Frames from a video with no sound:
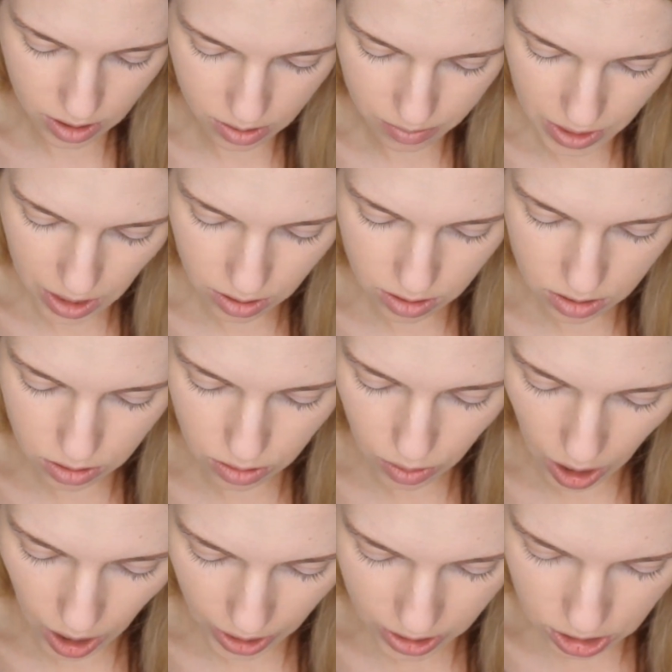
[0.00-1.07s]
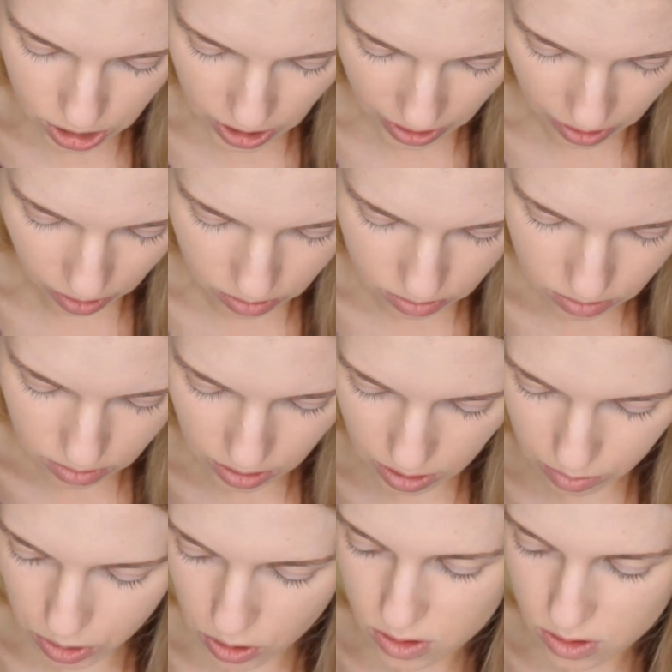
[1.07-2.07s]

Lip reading: now I'm going to do eyeshadow, and I'm